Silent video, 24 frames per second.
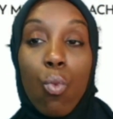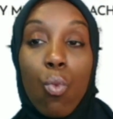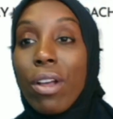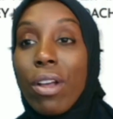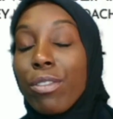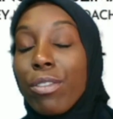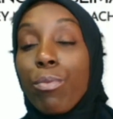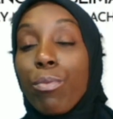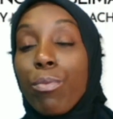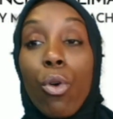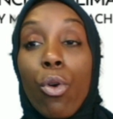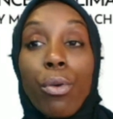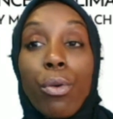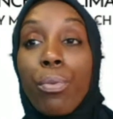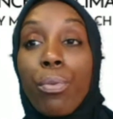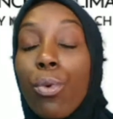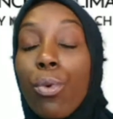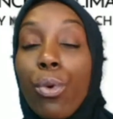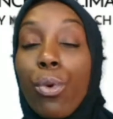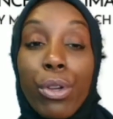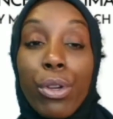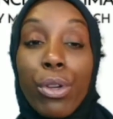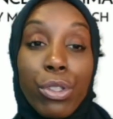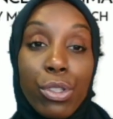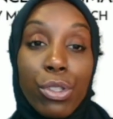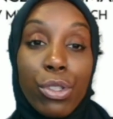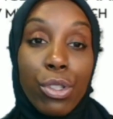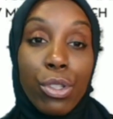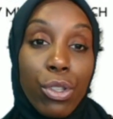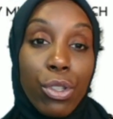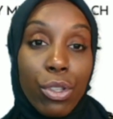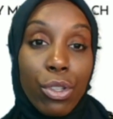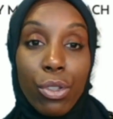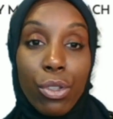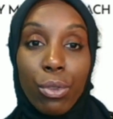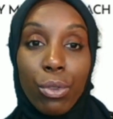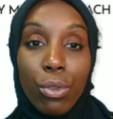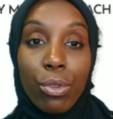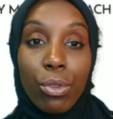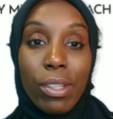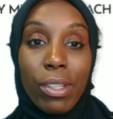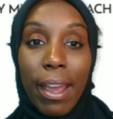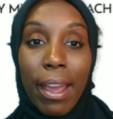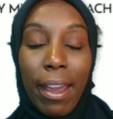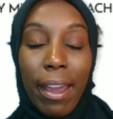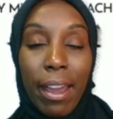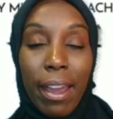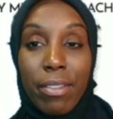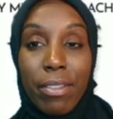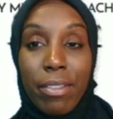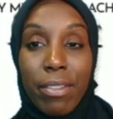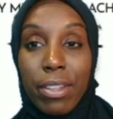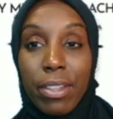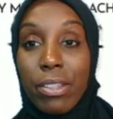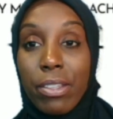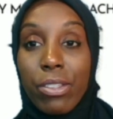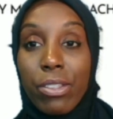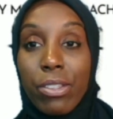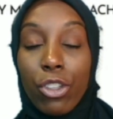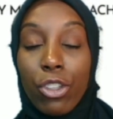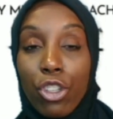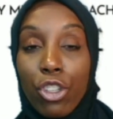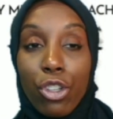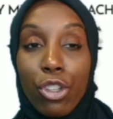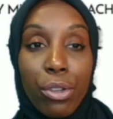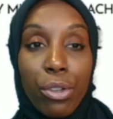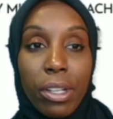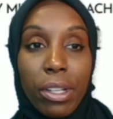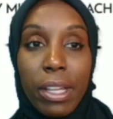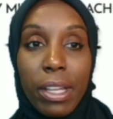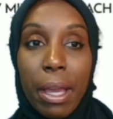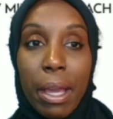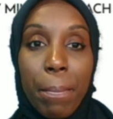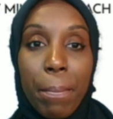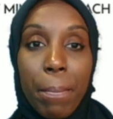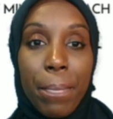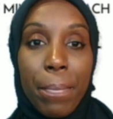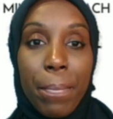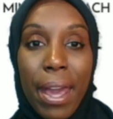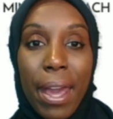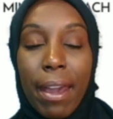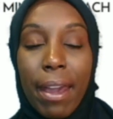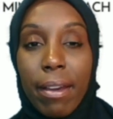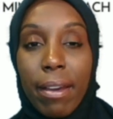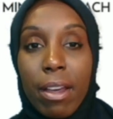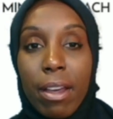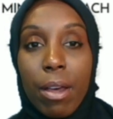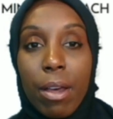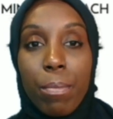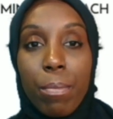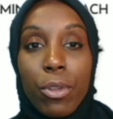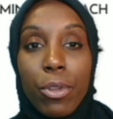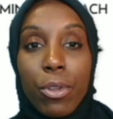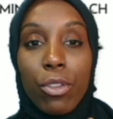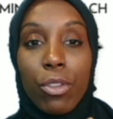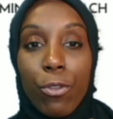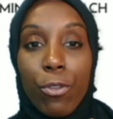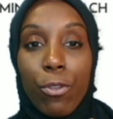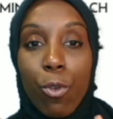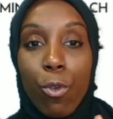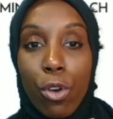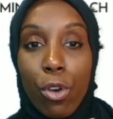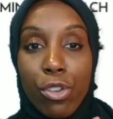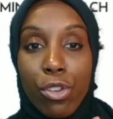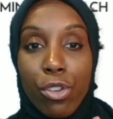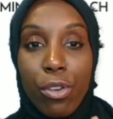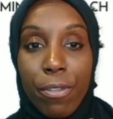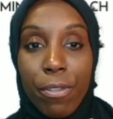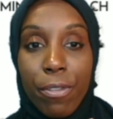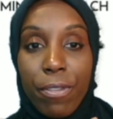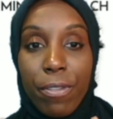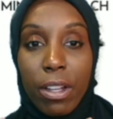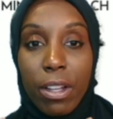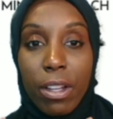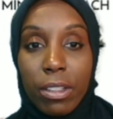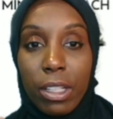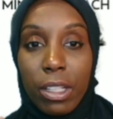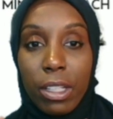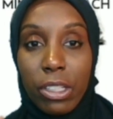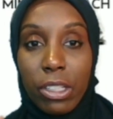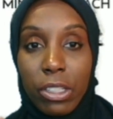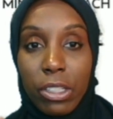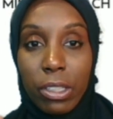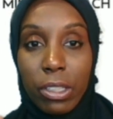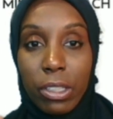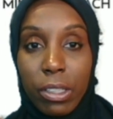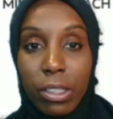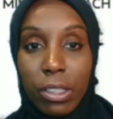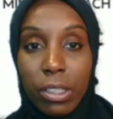What's more important to you to have as security and backup for your foundation?